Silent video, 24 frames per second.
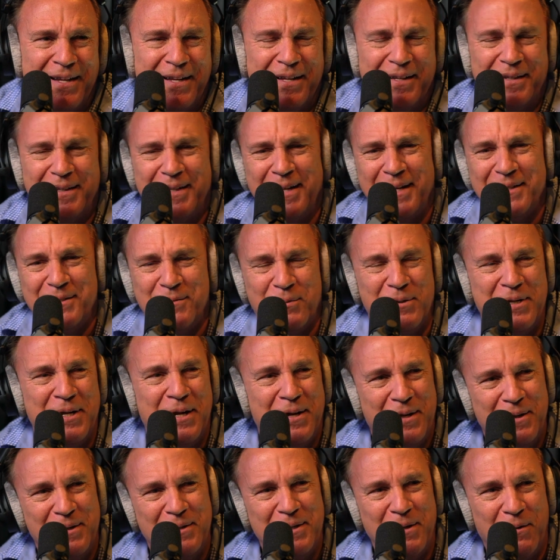That's when
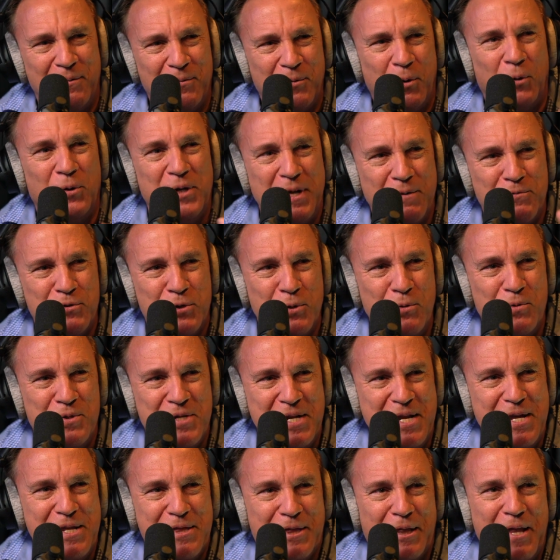you only have two
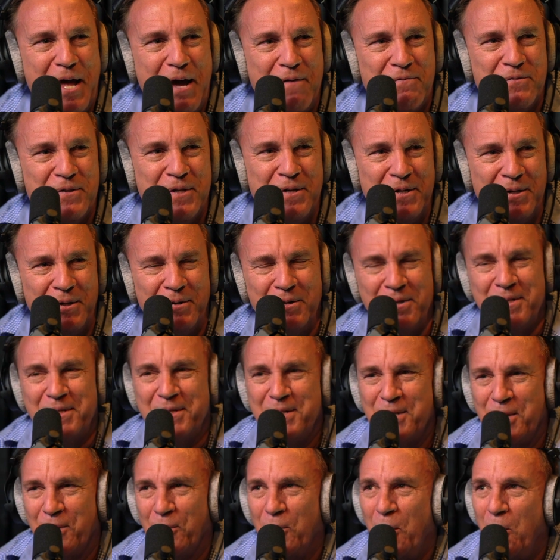teeth left and
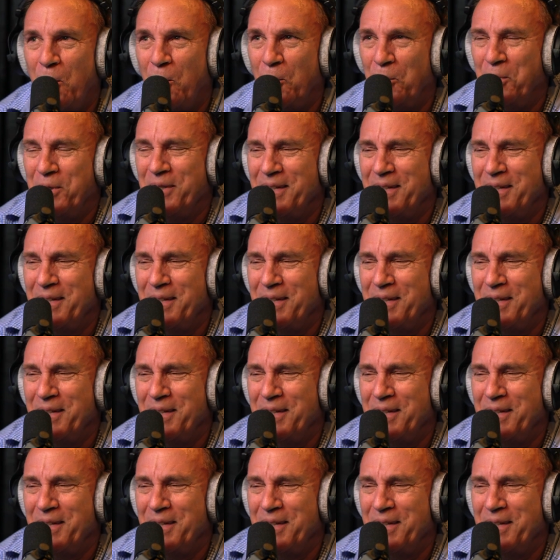you're old.